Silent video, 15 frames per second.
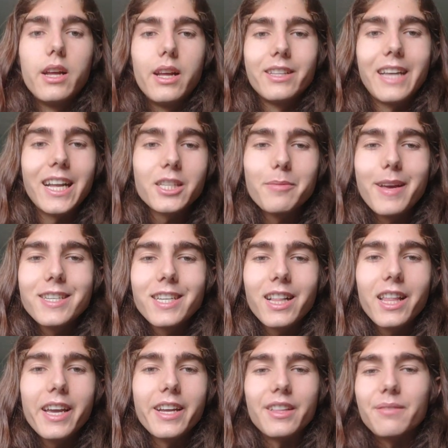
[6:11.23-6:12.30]
That's
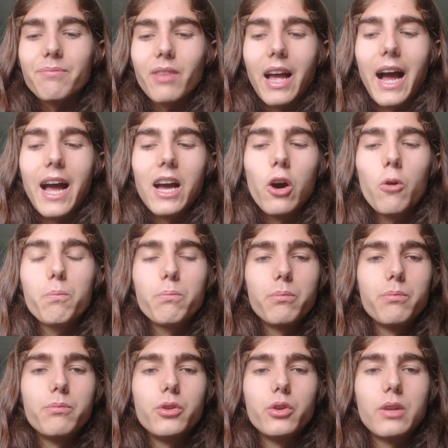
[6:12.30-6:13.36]
basically it. I hope
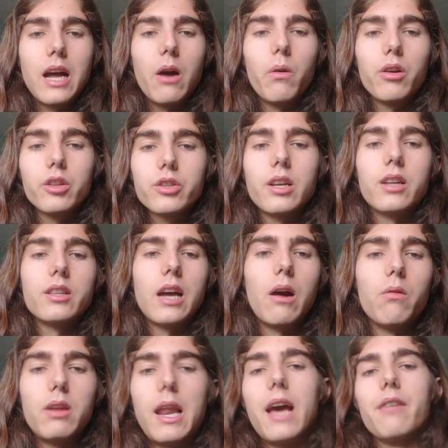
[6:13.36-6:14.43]
you now understand
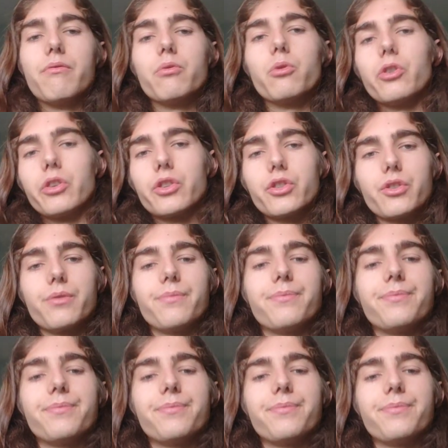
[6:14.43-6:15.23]
how life works.